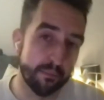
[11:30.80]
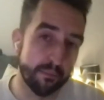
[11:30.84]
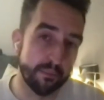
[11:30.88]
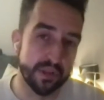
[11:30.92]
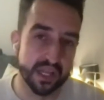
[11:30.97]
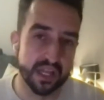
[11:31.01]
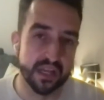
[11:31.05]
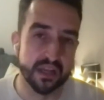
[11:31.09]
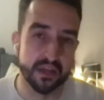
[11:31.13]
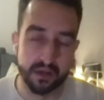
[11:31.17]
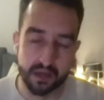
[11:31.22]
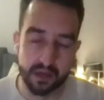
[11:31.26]
But
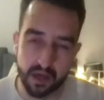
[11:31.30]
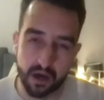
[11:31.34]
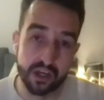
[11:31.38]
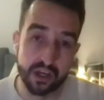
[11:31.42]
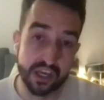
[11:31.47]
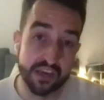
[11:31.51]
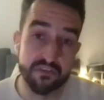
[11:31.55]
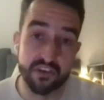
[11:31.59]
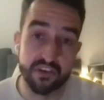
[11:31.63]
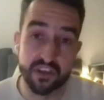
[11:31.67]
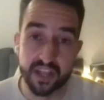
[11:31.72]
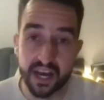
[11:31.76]
then I'll
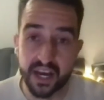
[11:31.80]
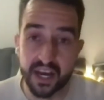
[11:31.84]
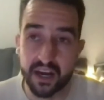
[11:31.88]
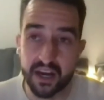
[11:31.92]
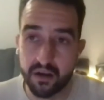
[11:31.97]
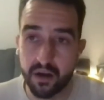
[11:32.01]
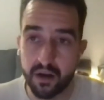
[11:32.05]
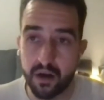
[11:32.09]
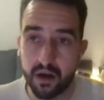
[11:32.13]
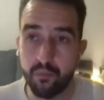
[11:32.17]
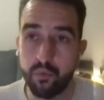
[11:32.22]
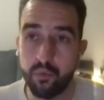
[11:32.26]
give you that.
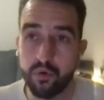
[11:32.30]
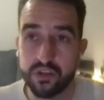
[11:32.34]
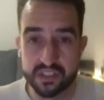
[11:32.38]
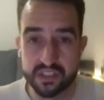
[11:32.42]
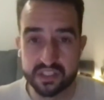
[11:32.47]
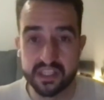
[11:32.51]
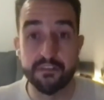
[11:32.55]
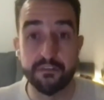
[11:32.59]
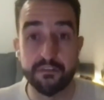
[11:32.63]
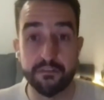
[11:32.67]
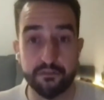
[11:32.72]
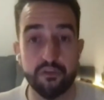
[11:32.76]
Once
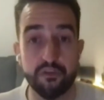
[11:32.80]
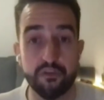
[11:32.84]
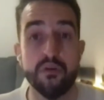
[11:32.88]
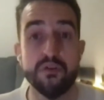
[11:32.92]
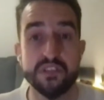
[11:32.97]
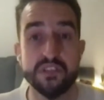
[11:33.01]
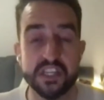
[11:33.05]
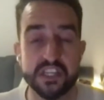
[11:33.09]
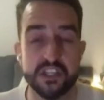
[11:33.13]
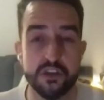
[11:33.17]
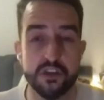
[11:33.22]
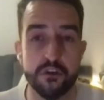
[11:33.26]
they've thrown
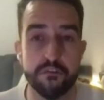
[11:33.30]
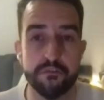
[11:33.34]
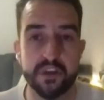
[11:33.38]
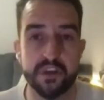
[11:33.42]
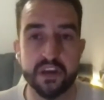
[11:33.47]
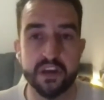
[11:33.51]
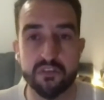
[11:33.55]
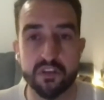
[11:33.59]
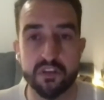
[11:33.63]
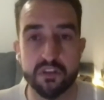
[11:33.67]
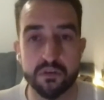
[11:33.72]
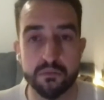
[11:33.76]
City off
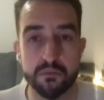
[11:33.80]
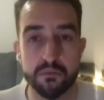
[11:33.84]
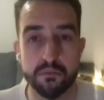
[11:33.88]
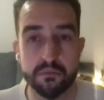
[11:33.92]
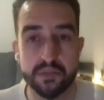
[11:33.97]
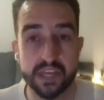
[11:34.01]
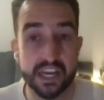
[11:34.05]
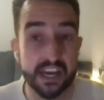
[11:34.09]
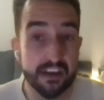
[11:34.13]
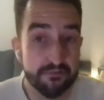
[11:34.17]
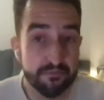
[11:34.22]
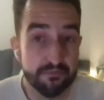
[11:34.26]
their rhythm,
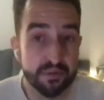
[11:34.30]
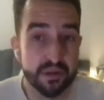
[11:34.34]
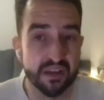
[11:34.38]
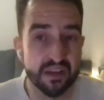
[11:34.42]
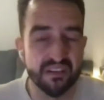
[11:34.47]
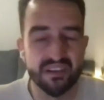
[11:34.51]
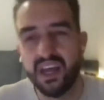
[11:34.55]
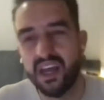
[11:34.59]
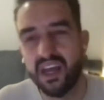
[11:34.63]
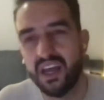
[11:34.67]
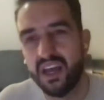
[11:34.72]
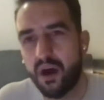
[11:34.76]
they have been, I
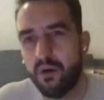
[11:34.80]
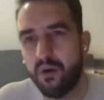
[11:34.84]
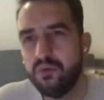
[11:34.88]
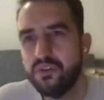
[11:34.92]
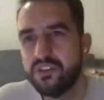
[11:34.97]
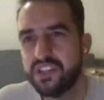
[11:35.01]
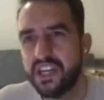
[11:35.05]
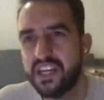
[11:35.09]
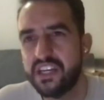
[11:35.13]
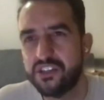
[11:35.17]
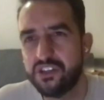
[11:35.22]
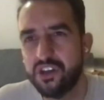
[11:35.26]

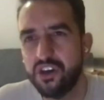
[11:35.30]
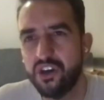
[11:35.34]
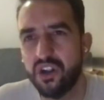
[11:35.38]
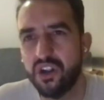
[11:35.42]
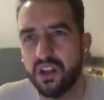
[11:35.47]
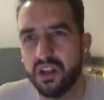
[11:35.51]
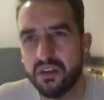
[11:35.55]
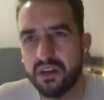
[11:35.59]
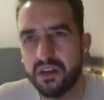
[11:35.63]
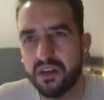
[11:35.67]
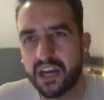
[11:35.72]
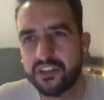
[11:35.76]
wouldn't say
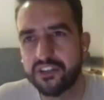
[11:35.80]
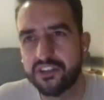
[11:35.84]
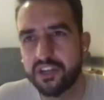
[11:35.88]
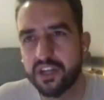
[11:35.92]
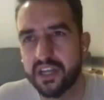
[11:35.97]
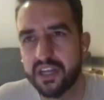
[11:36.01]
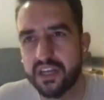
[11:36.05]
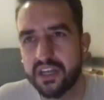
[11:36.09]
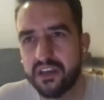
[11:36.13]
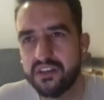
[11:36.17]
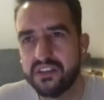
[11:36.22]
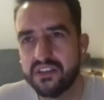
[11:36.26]
dull,
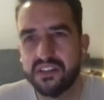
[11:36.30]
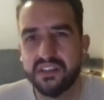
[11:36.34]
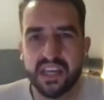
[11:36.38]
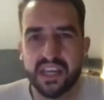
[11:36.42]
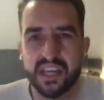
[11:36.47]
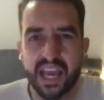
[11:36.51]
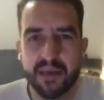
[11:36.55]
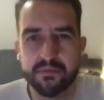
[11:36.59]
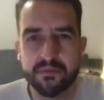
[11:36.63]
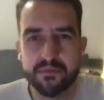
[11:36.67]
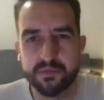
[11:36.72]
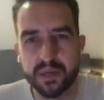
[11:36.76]
actually, because the
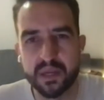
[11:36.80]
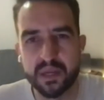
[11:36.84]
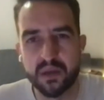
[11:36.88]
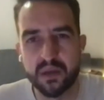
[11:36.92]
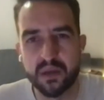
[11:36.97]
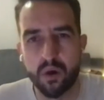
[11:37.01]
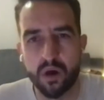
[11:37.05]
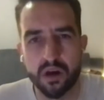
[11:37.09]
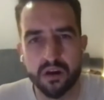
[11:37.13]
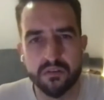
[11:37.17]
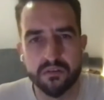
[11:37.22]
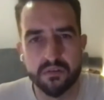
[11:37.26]
game's been
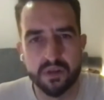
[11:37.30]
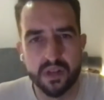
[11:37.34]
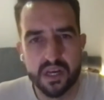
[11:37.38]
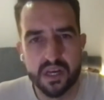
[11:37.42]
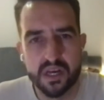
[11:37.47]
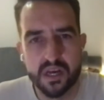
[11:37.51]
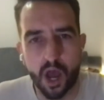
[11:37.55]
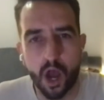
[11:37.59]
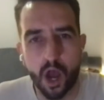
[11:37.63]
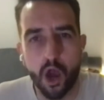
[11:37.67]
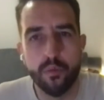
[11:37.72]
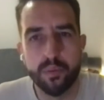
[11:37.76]
quite
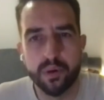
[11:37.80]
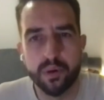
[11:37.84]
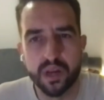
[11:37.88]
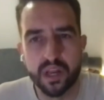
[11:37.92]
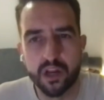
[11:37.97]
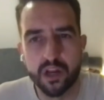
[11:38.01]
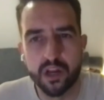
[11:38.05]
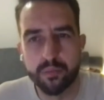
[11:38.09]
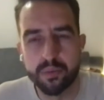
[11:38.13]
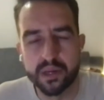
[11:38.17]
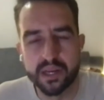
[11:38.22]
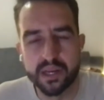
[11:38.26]
open
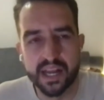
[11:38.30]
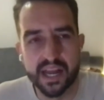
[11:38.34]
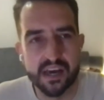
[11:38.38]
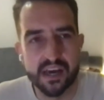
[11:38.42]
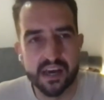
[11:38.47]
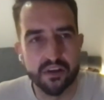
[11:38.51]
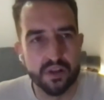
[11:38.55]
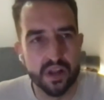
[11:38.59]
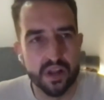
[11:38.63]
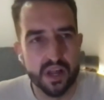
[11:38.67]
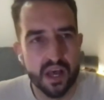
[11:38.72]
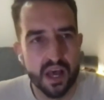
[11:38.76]
and up and
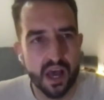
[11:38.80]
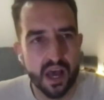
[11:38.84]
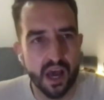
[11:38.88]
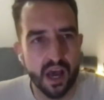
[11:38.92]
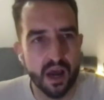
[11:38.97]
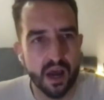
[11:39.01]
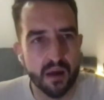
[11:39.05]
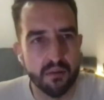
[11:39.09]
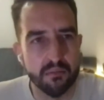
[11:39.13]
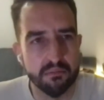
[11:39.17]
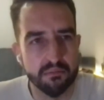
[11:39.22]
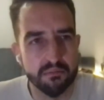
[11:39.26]
down.
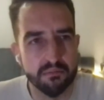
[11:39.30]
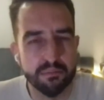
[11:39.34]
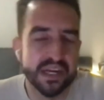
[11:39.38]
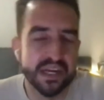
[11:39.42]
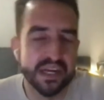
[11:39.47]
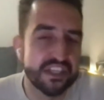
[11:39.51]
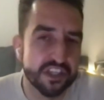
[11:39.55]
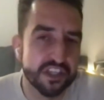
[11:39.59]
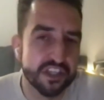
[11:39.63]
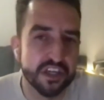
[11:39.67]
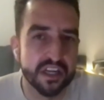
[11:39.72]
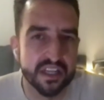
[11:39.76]
But
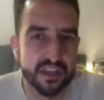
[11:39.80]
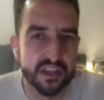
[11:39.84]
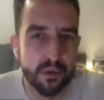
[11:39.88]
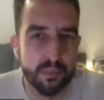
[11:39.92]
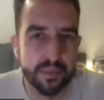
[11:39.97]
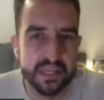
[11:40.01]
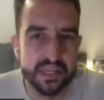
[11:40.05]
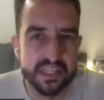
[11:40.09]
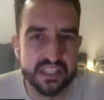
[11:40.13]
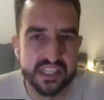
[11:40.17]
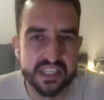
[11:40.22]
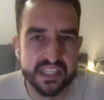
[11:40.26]
it's certainly not
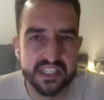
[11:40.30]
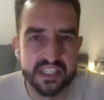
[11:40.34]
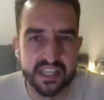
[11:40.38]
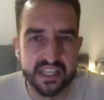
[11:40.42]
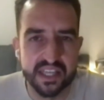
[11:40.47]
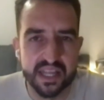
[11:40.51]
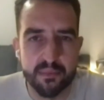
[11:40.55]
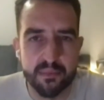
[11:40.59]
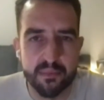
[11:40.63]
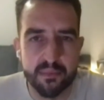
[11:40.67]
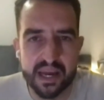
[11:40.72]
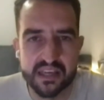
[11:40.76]
been City at
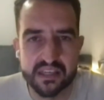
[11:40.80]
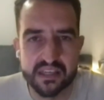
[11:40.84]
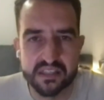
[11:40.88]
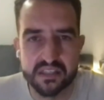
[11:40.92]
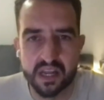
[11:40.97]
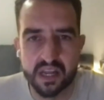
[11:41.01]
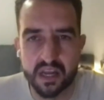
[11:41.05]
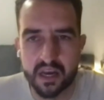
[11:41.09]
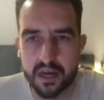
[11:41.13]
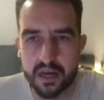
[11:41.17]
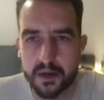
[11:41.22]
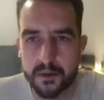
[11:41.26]
their best.